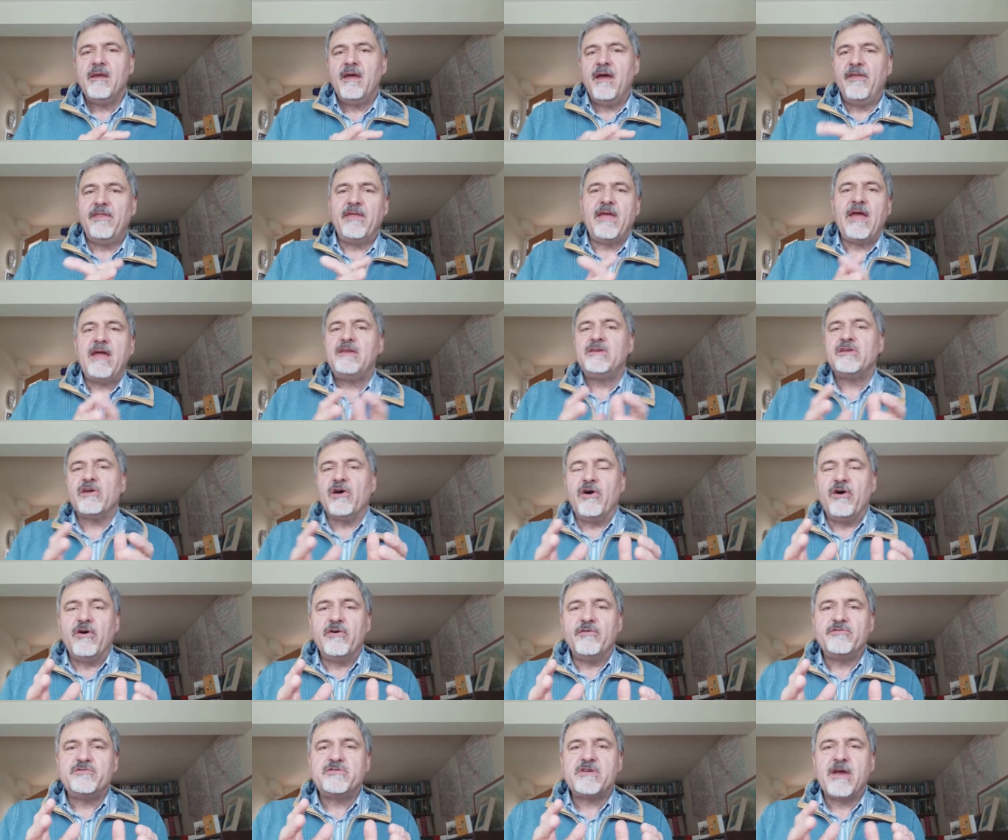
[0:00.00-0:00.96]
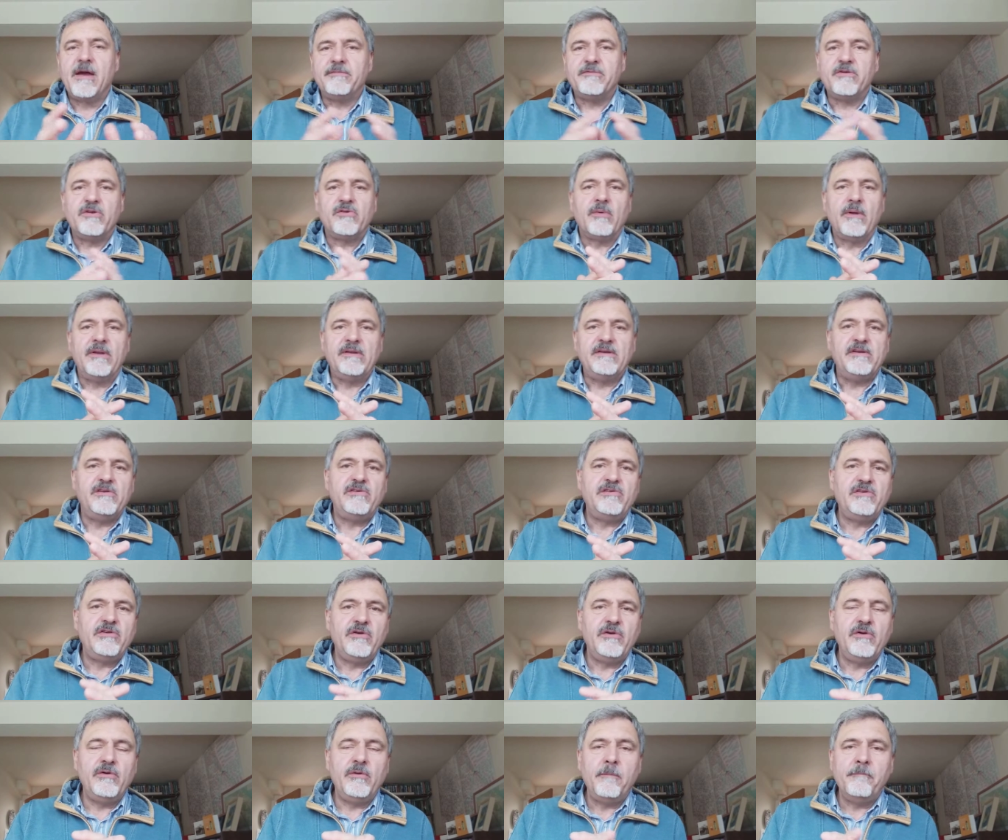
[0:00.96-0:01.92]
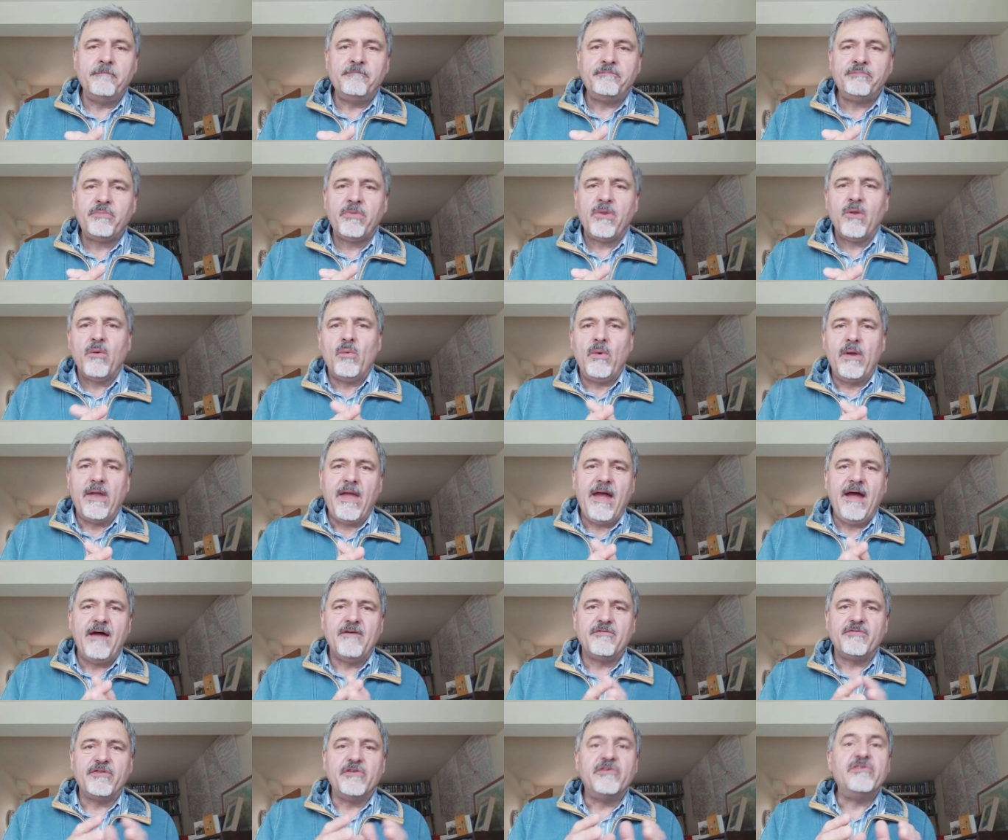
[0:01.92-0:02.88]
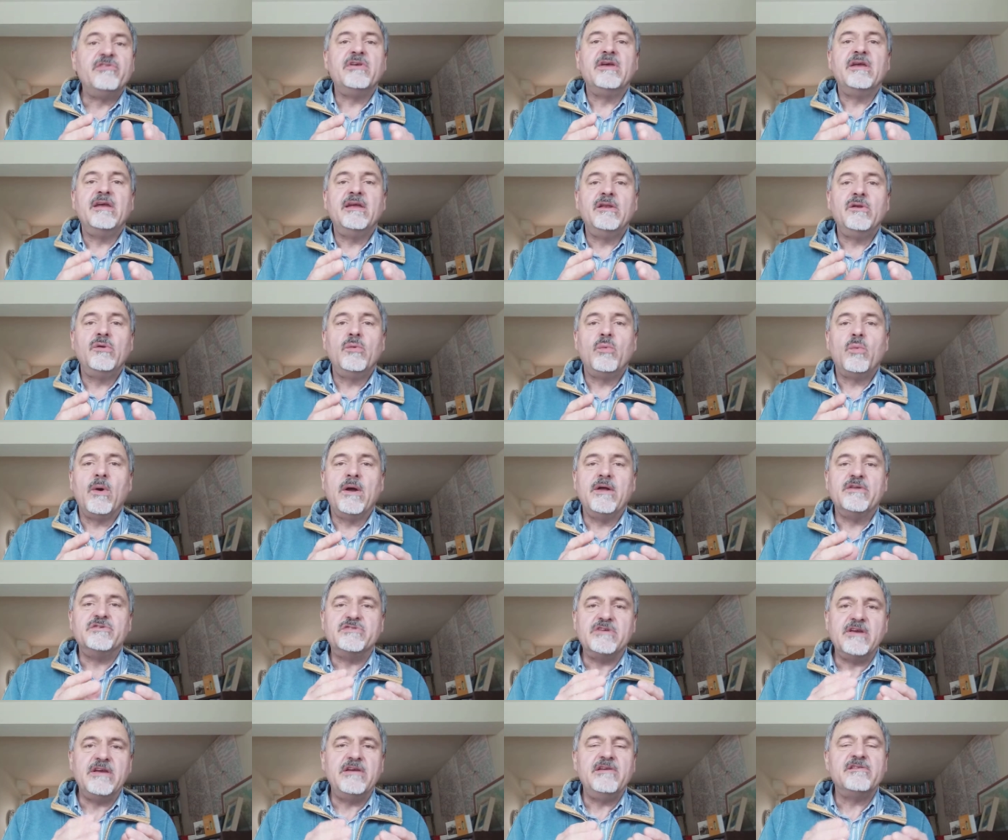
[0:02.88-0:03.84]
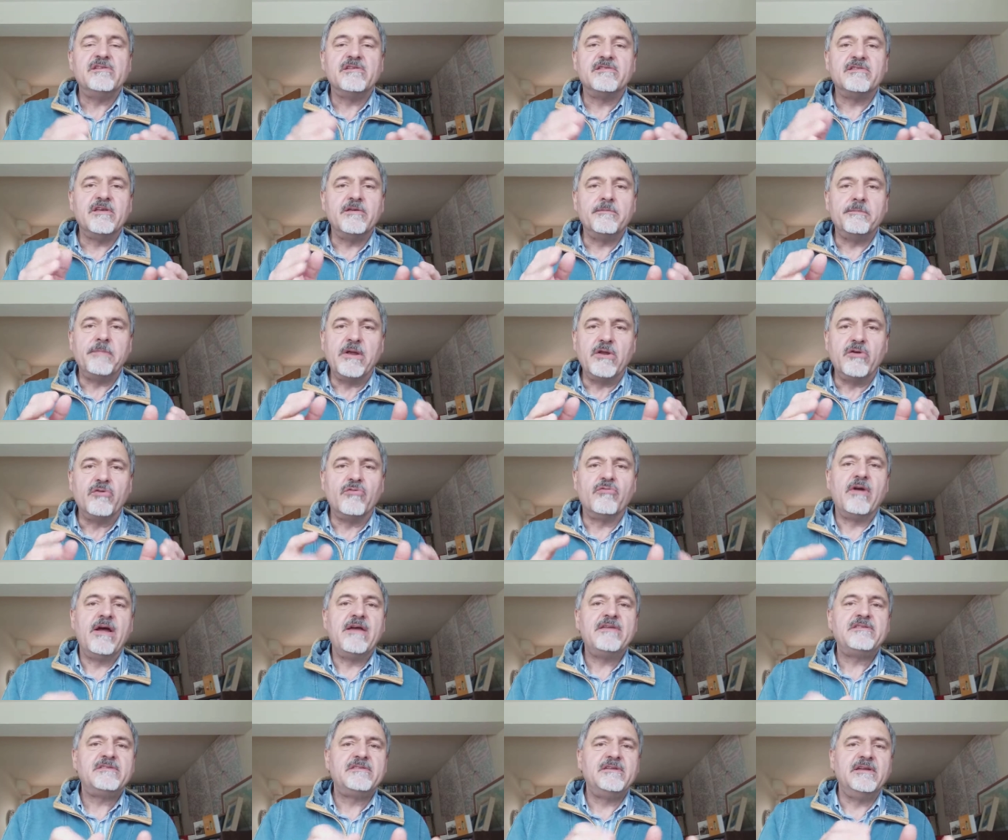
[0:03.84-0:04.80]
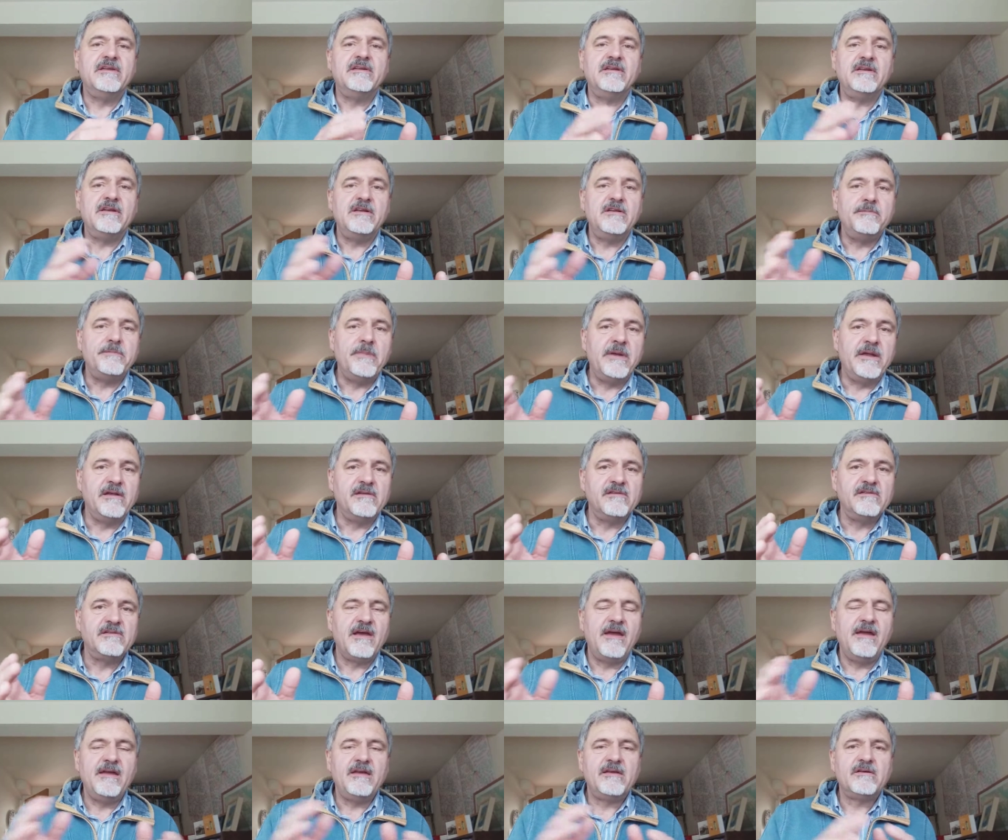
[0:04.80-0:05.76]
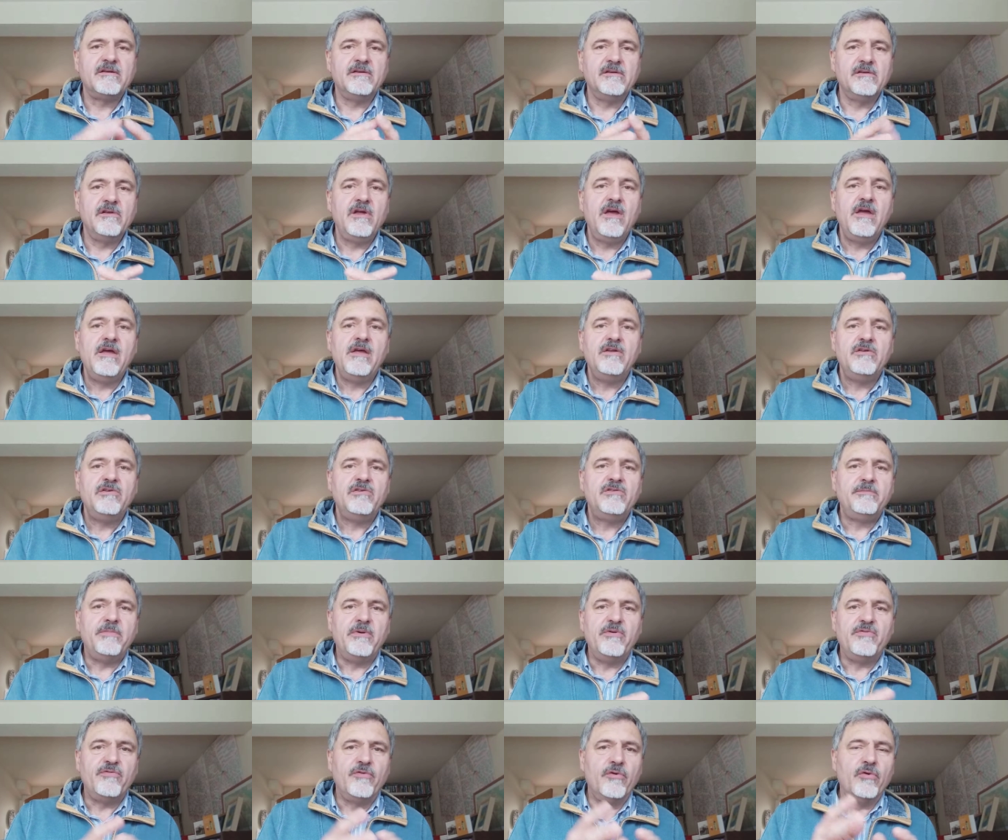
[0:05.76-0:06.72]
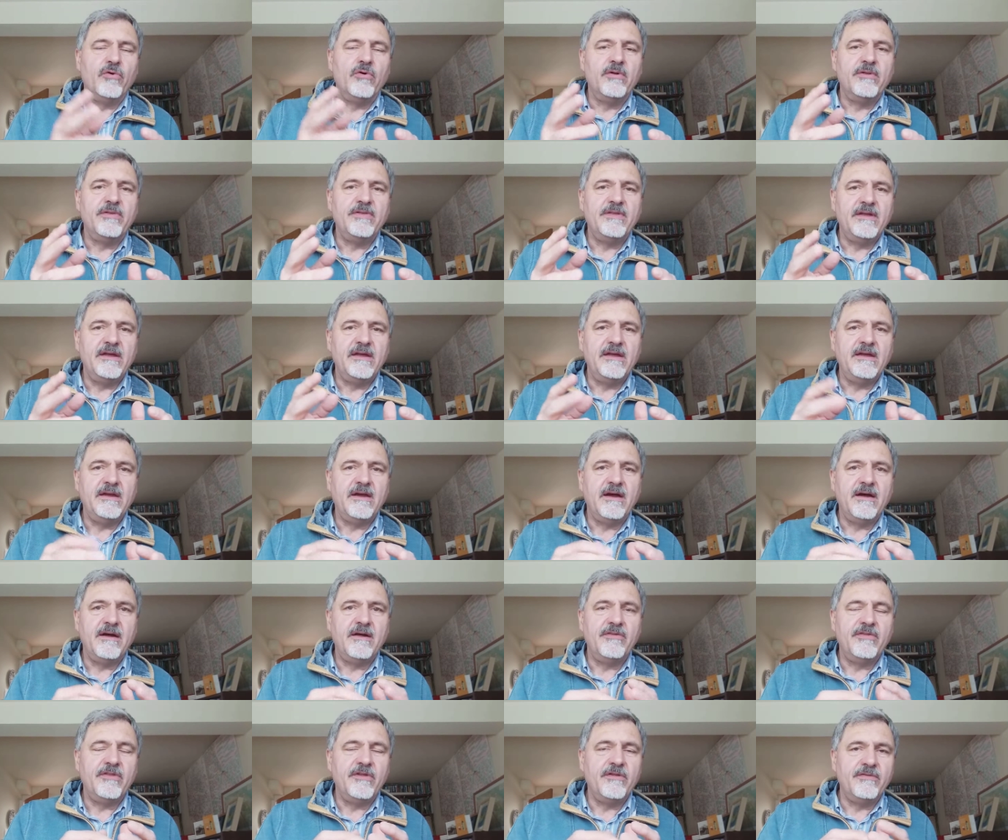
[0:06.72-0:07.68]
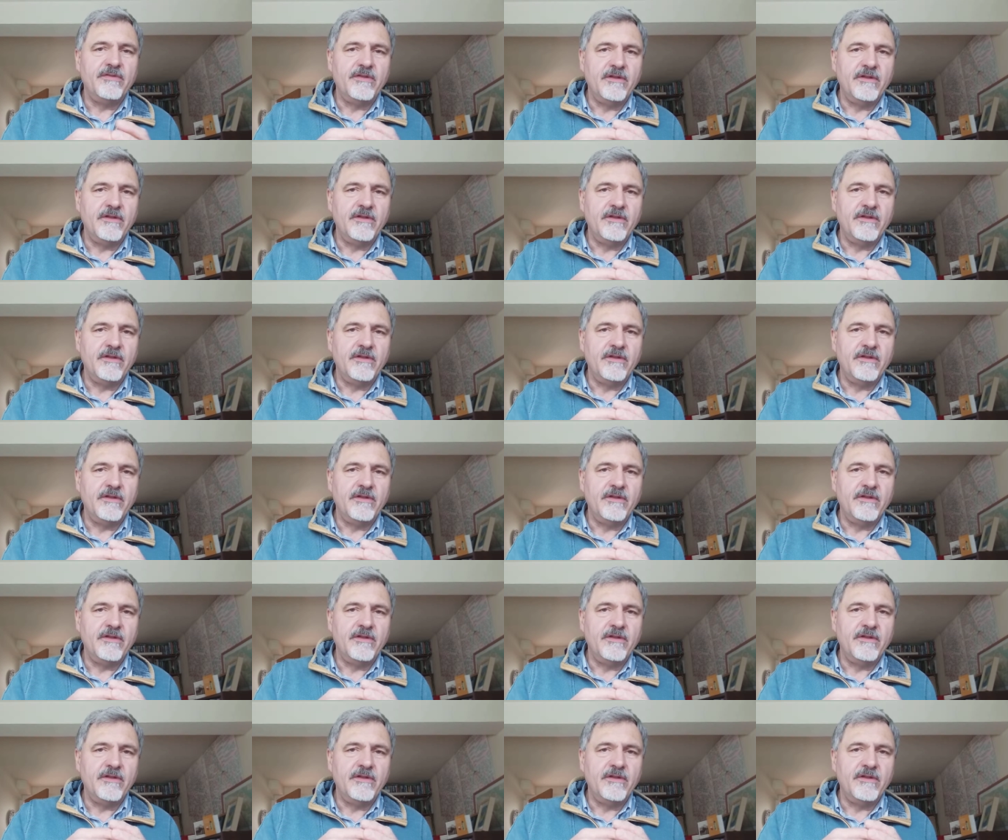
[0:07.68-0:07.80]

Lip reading: At the end of chapter 22 we have the scene where Jesus has been arrested and he's been taken before the